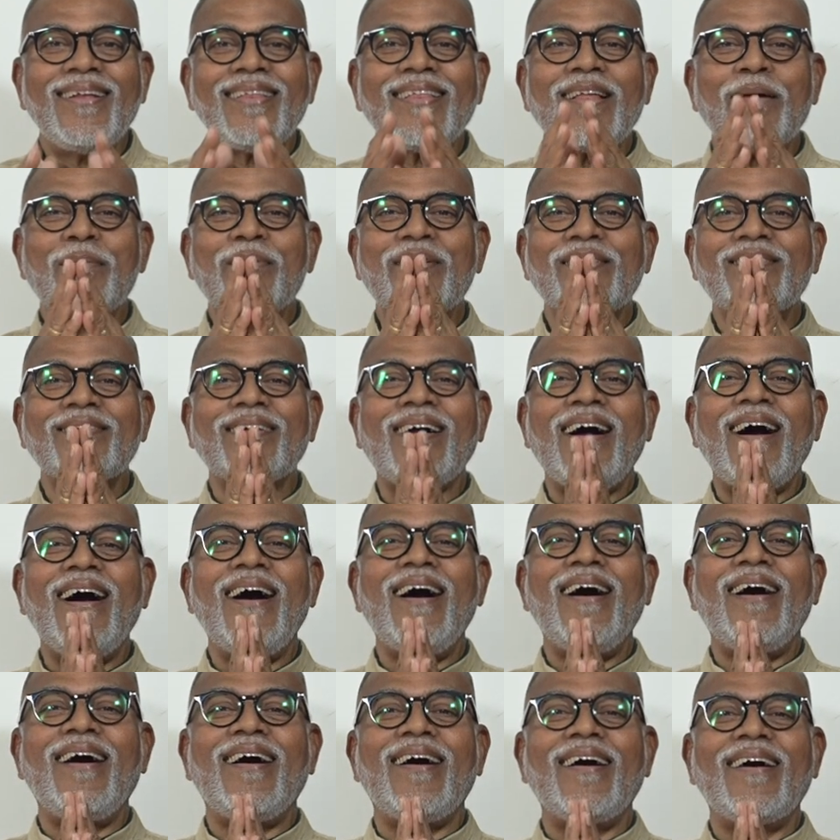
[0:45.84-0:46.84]

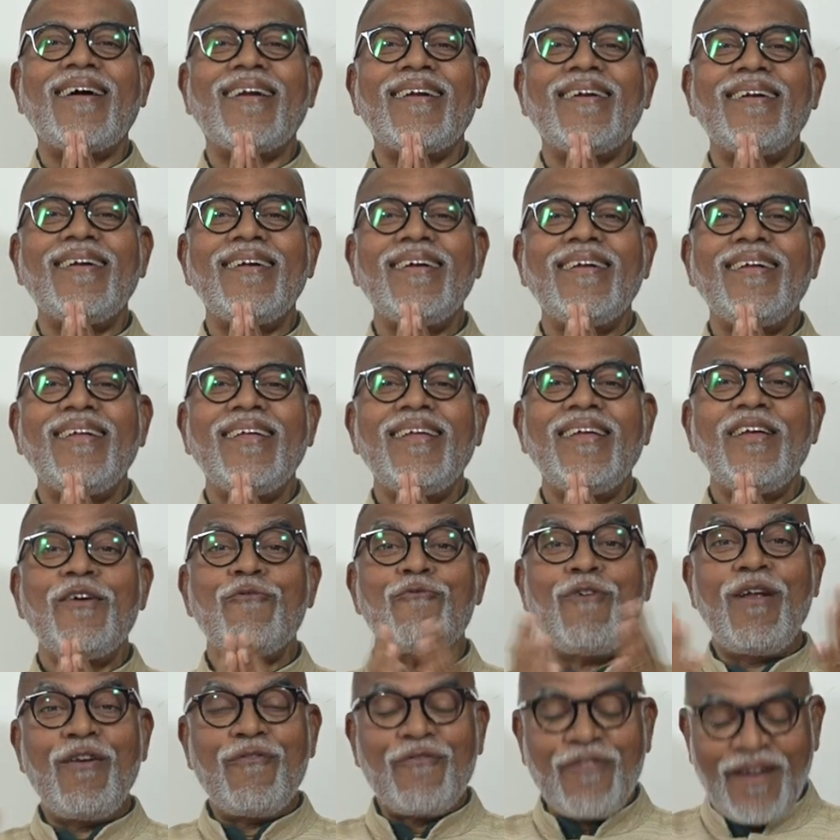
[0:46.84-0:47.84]
Namaskar.
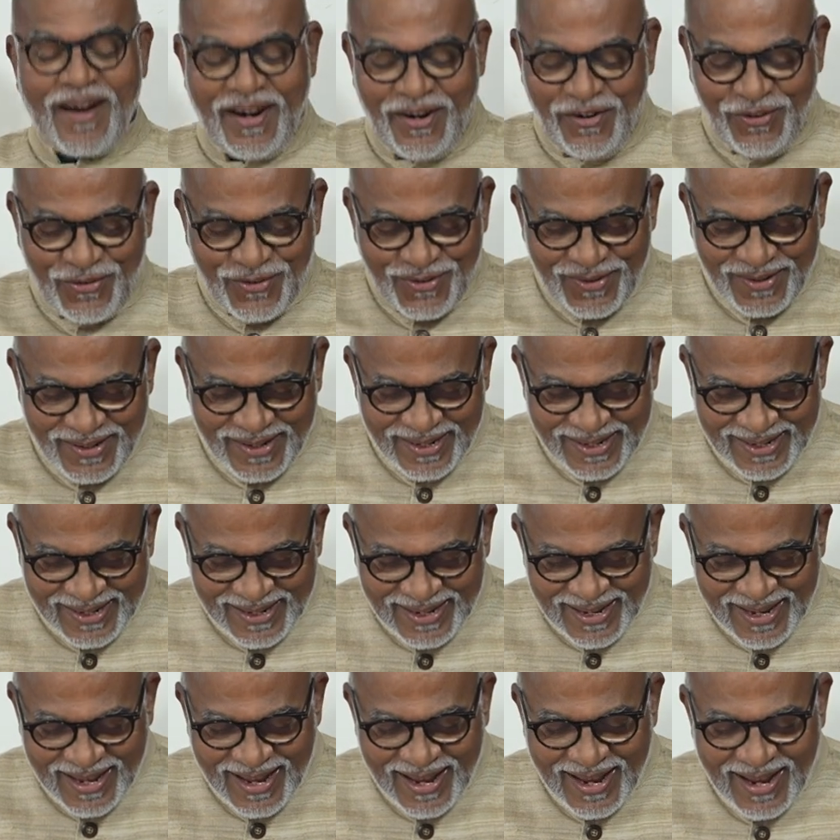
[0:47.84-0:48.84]
Well, friends,
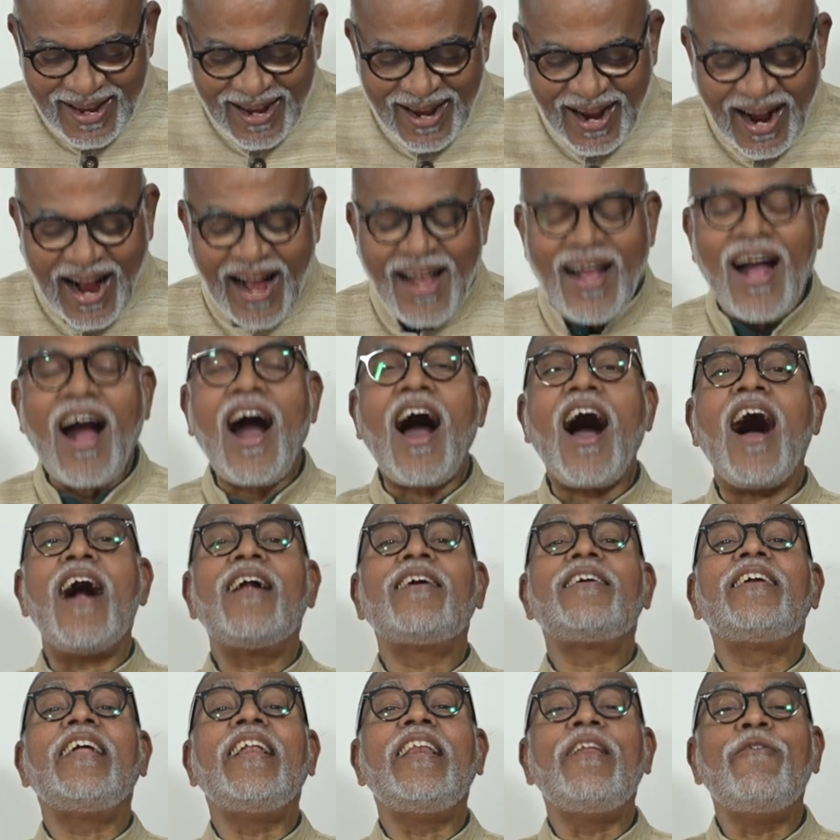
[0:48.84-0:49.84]
I
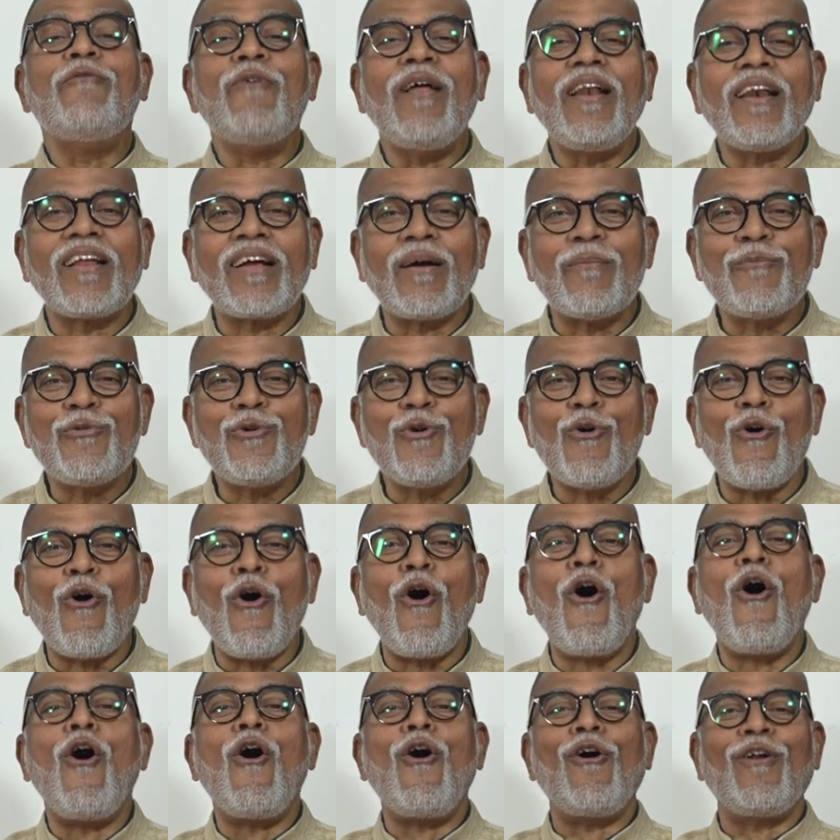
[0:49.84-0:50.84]
heartily welcome you
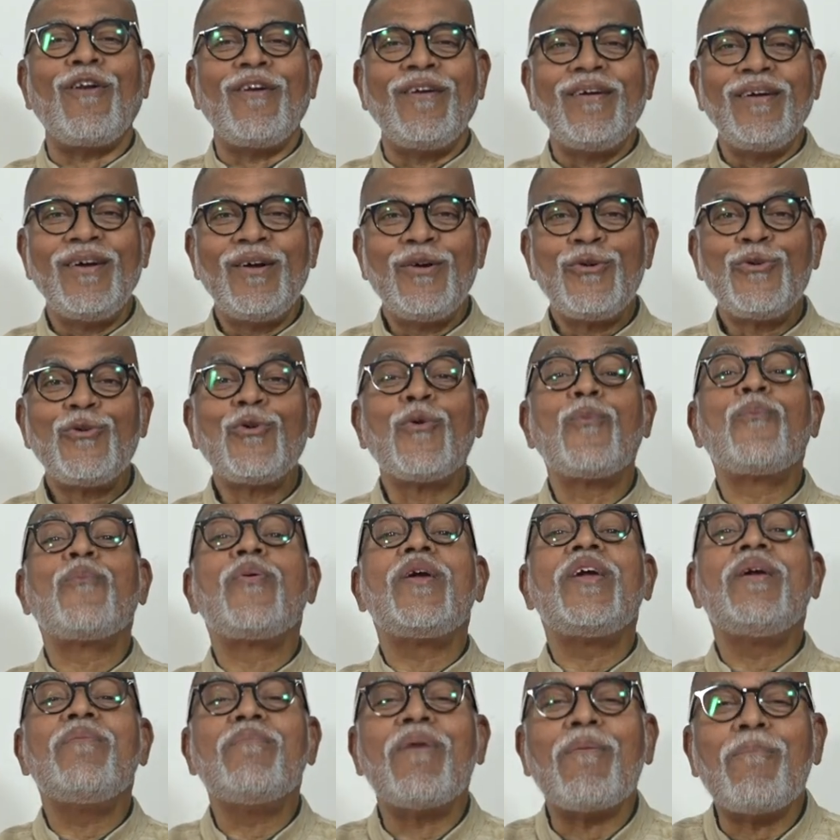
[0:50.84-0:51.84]
all to
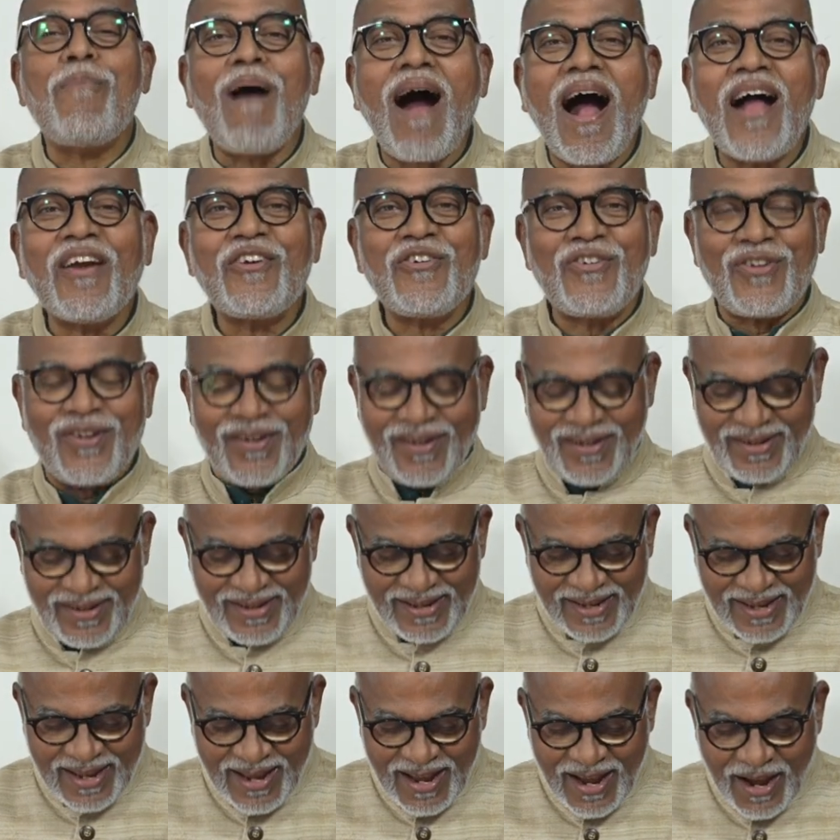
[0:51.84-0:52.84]
Bhim Bhashya,
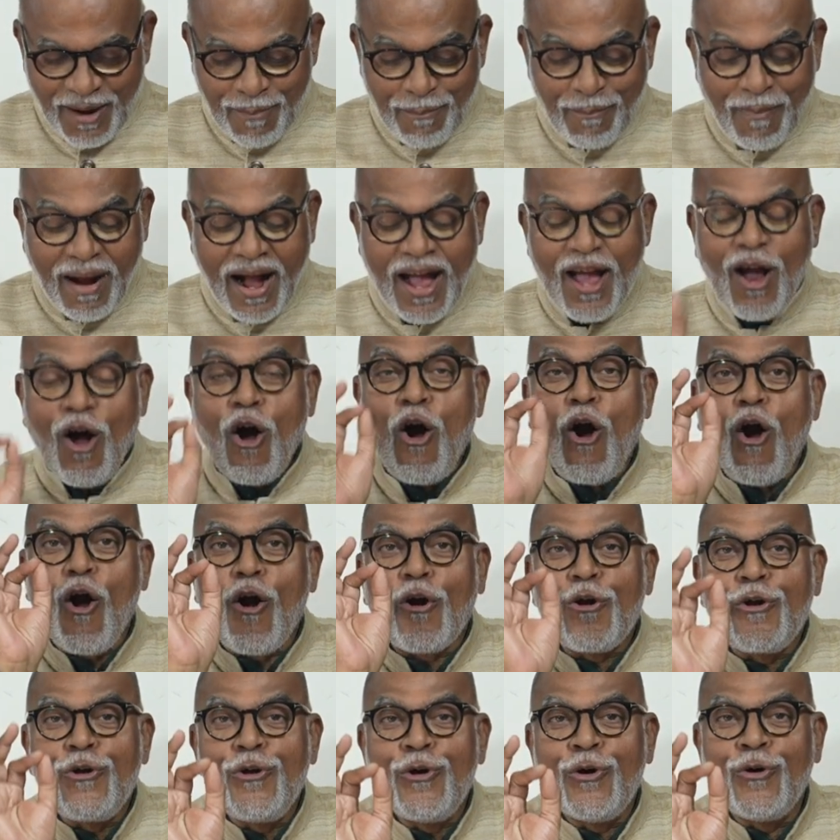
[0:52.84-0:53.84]
my
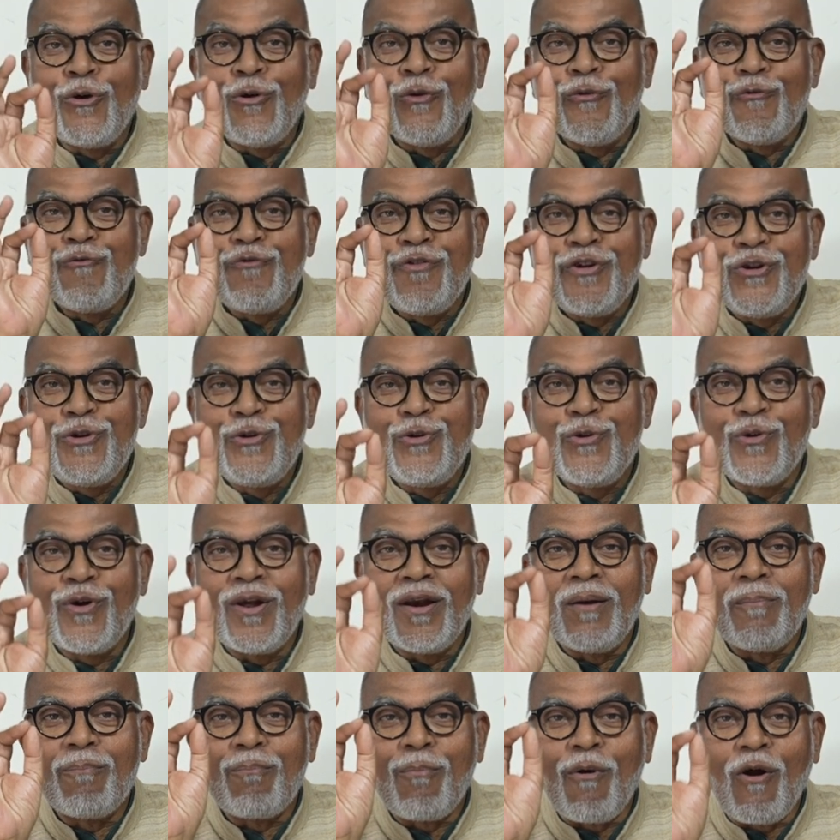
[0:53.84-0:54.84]

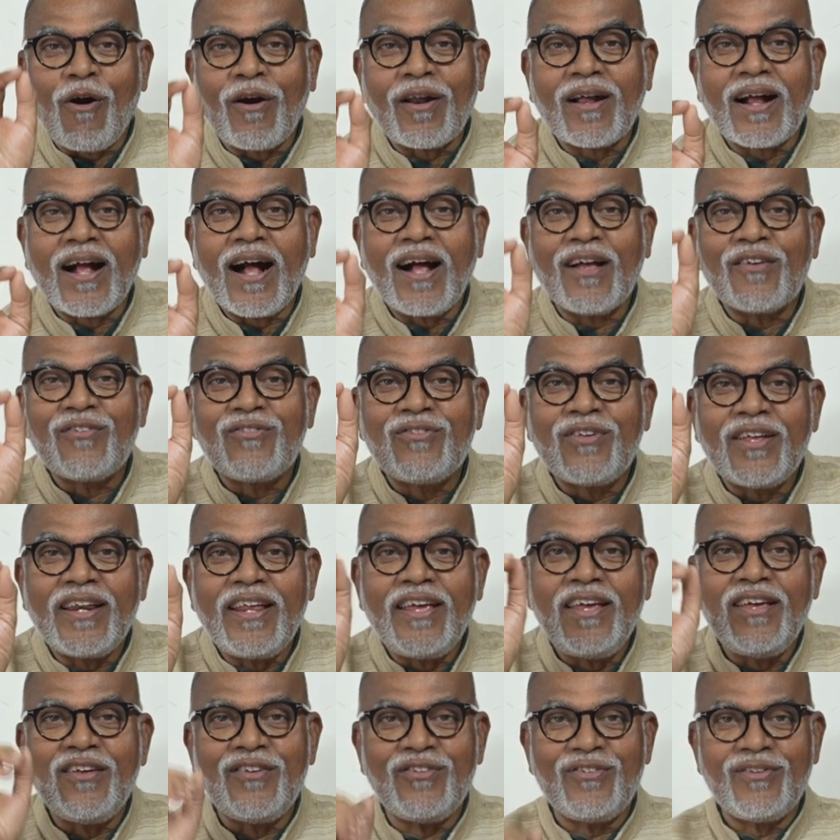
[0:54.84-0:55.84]
audio-visual podcast
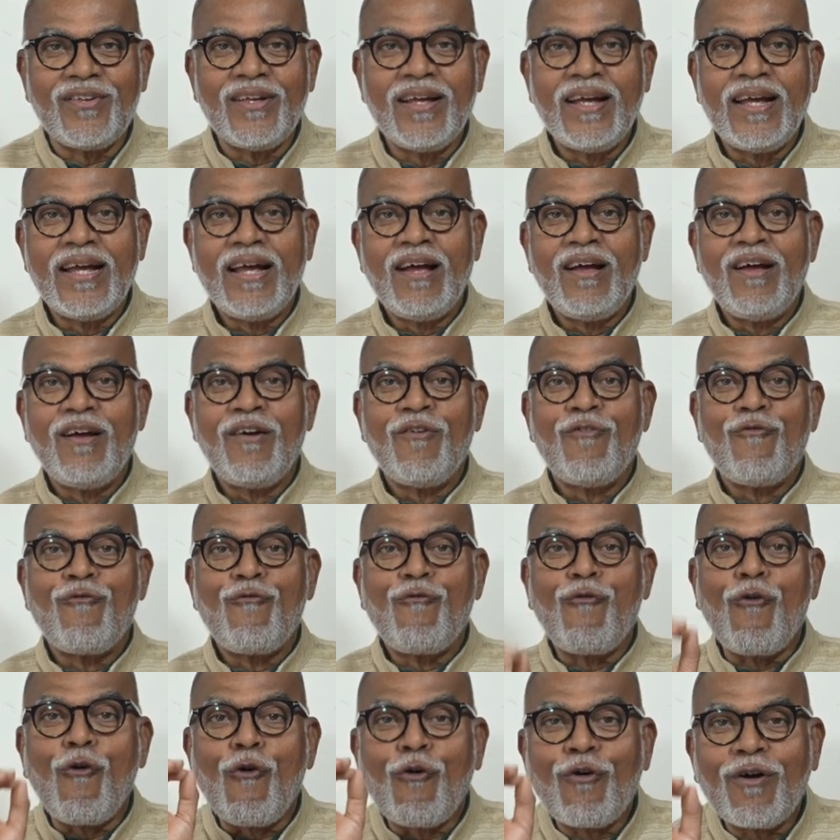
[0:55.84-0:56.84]
series
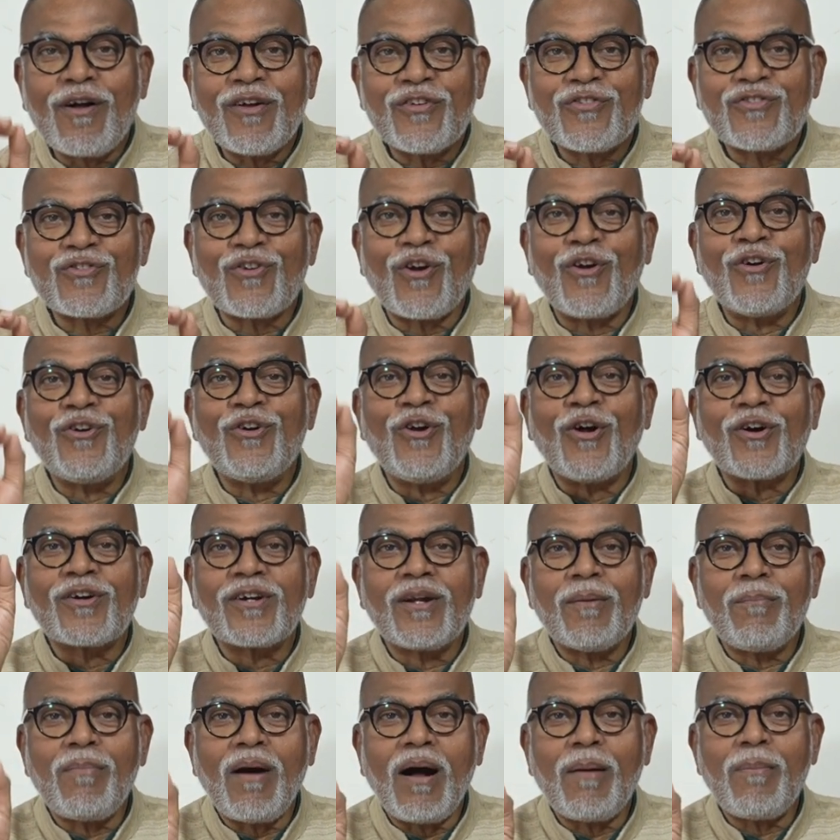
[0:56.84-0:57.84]
focused on
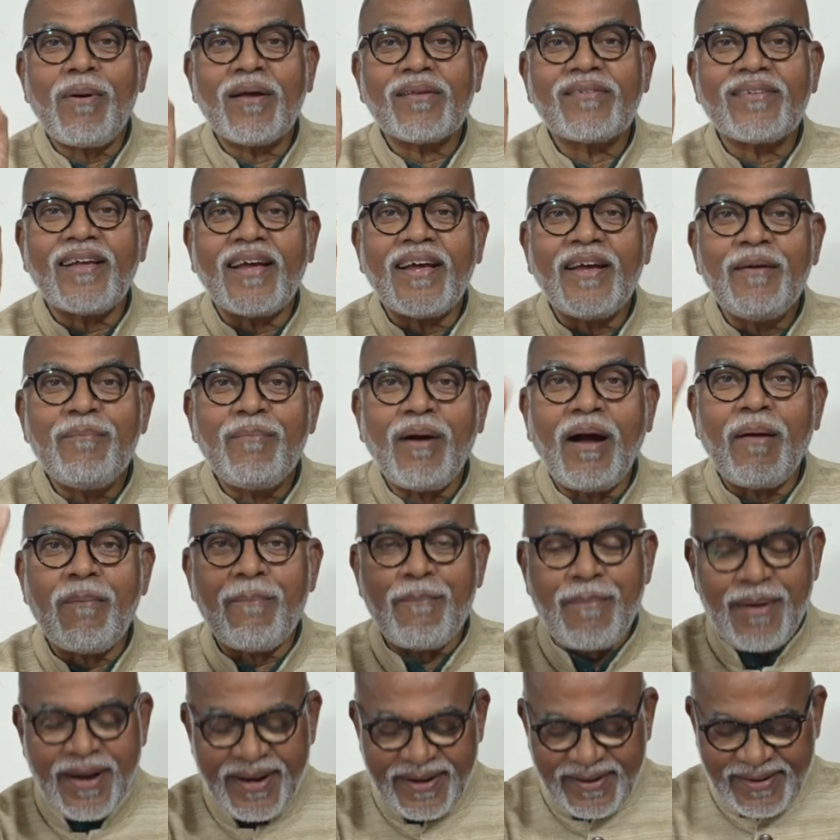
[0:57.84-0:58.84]
Dr. Baba Saheb
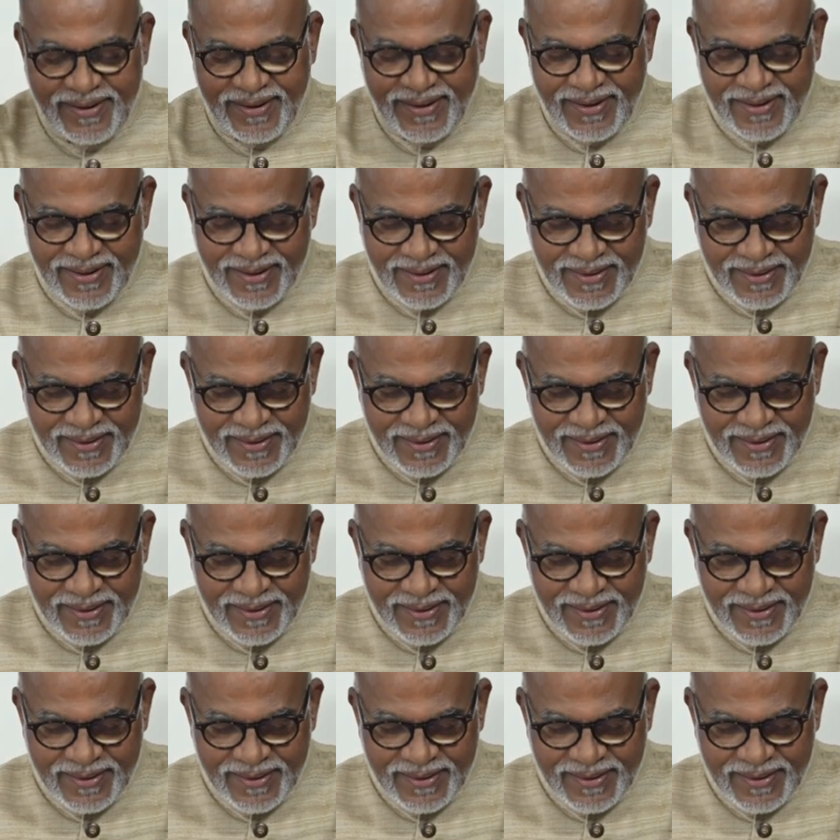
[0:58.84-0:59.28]
Ambedkar.